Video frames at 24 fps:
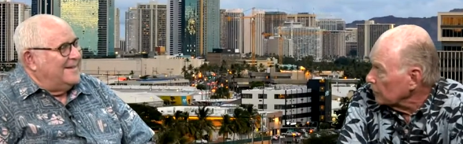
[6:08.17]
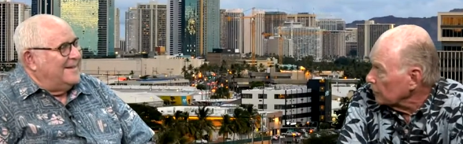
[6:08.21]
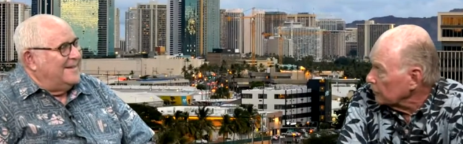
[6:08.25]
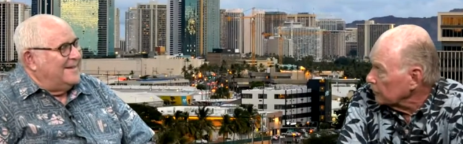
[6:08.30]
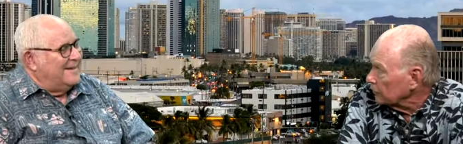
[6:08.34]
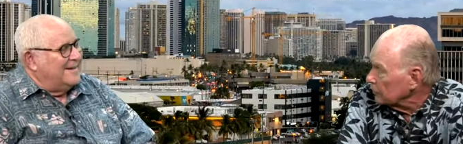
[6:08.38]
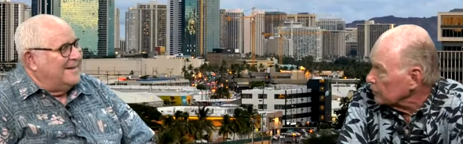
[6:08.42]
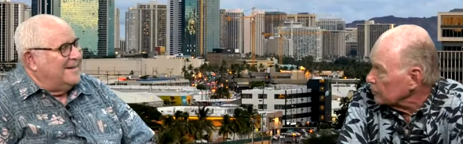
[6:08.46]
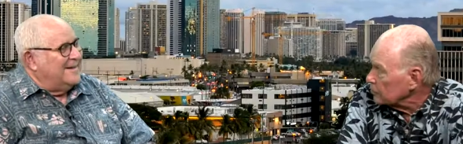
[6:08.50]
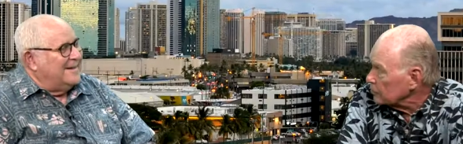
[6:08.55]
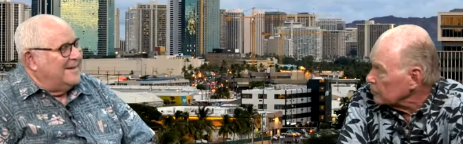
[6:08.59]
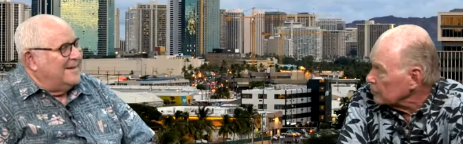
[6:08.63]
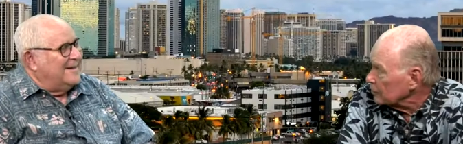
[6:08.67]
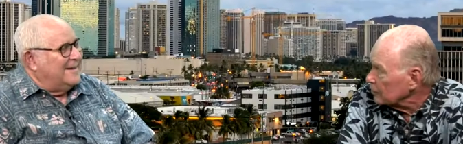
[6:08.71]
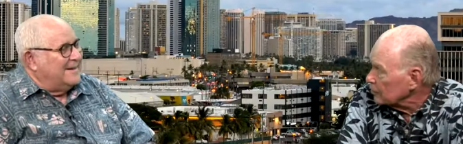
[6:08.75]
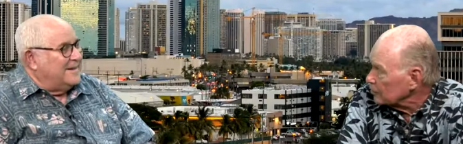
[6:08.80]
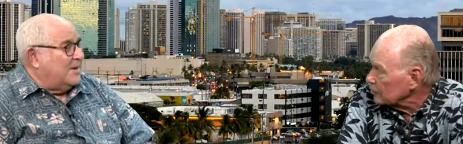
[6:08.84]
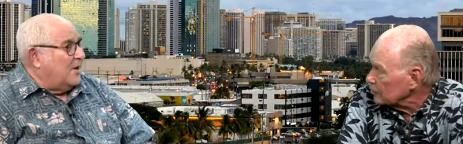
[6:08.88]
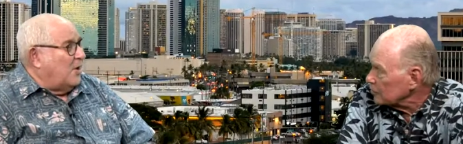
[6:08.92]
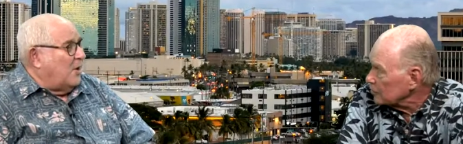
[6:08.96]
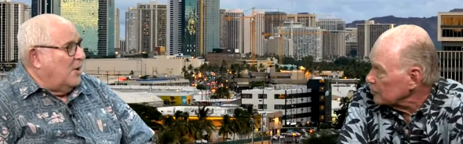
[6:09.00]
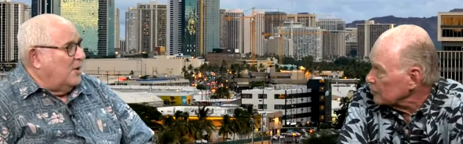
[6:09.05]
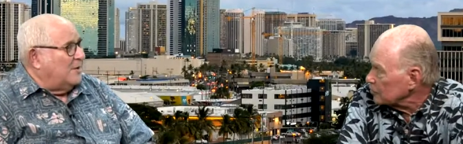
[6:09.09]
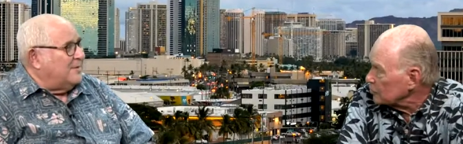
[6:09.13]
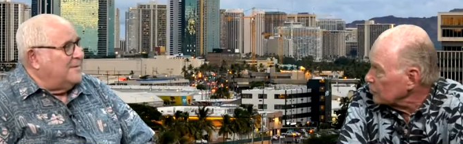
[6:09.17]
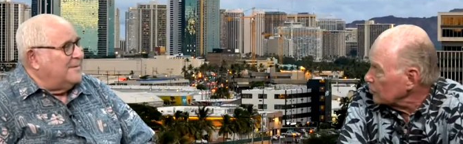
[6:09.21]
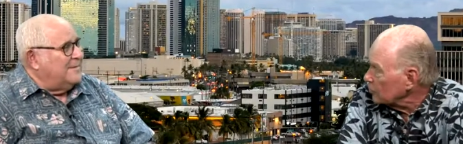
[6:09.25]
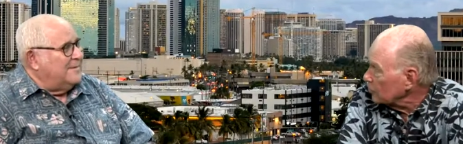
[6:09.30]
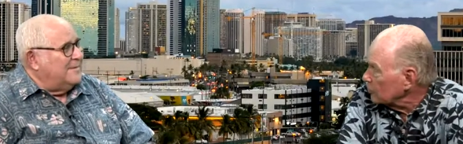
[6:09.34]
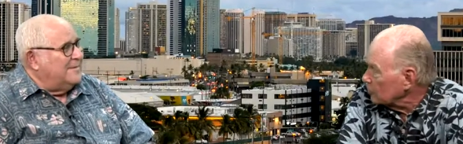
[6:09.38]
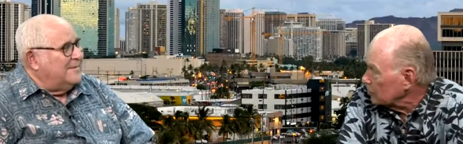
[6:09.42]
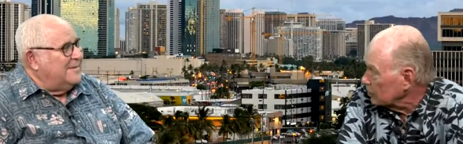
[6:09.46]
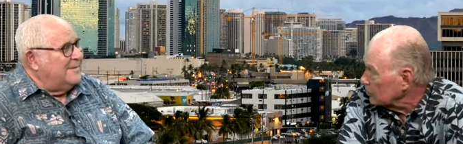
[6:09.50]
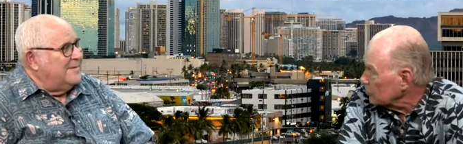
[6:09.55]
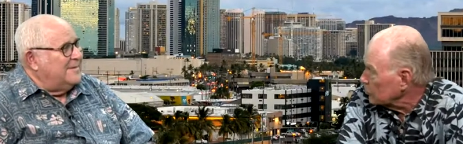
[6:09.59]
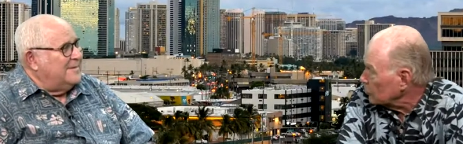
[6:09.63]
Speaker 1: It's it's, considered hard.
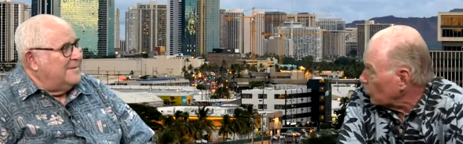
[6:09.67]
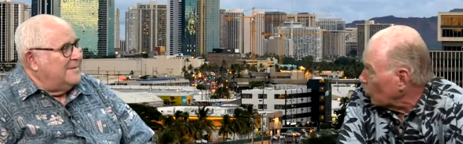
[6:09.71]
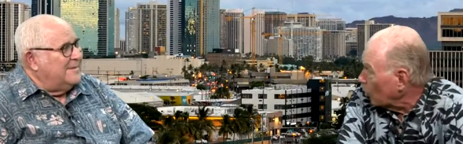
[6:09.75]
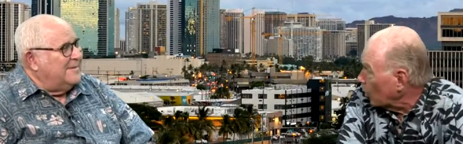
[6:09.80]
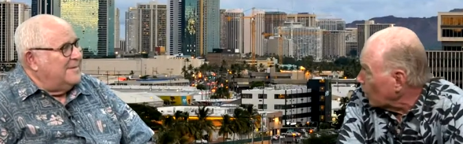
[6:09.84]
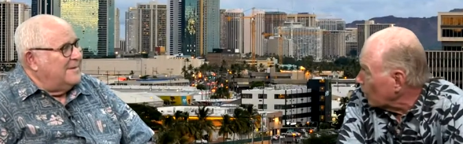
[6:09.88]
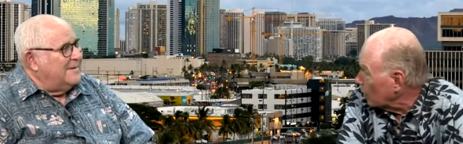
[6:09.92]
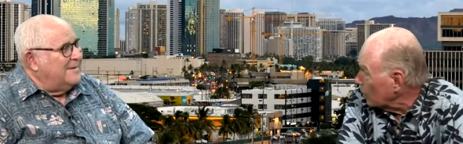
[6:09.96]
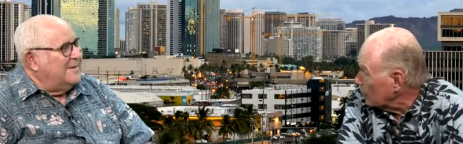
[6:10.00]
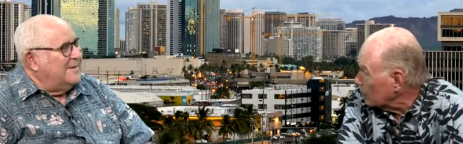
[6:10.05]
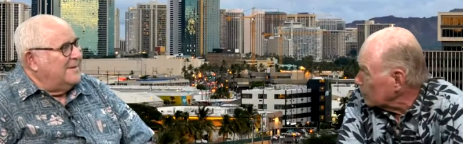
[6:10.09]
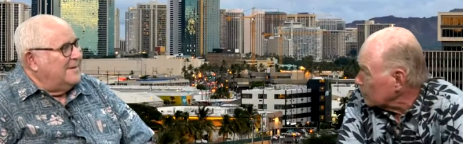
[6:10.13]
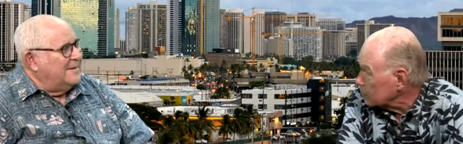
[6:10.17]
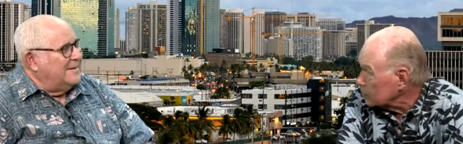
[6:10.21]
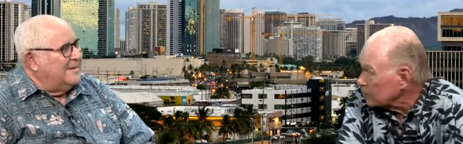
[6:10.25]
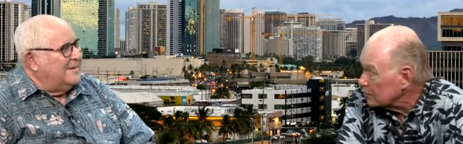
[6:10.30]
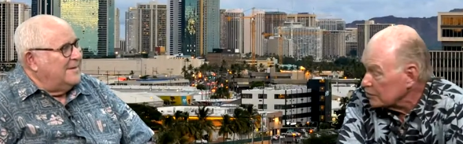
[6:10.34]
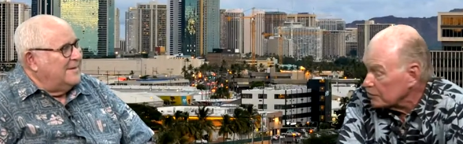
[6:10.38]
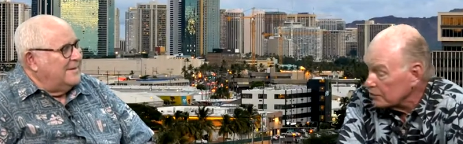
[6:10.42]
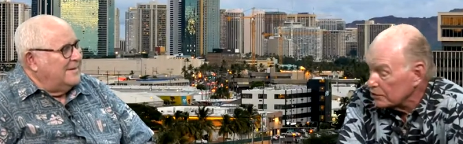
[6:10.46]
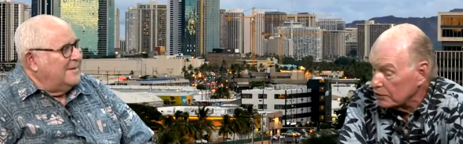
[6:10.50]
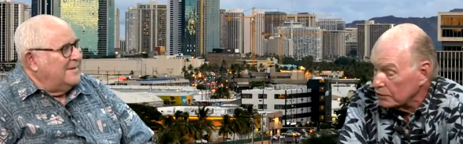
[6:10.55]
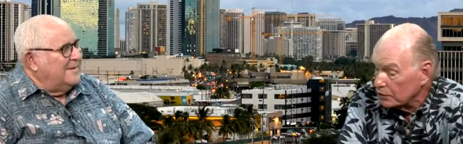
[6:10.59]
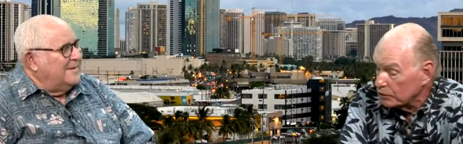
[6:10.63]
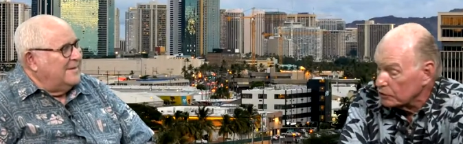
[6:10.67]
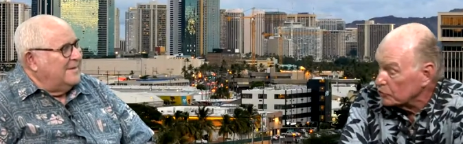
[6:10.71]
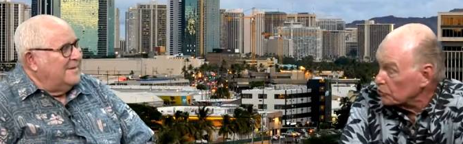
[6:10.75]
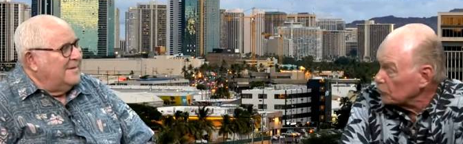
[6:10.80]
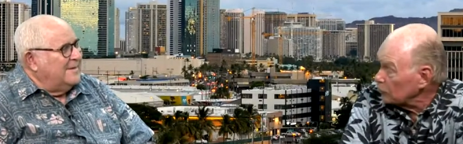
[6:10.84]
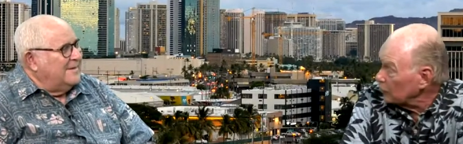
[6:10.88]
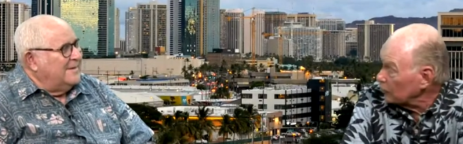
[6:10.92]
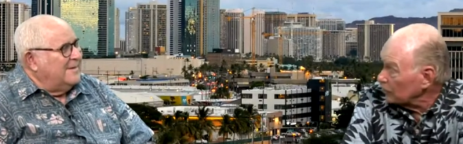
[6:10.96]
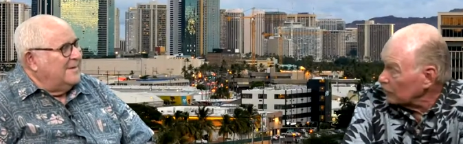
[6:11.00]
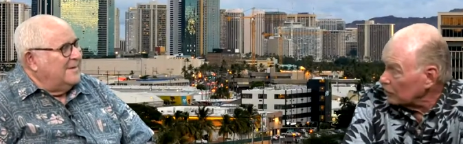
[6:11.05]
it's hard. It's considered sort of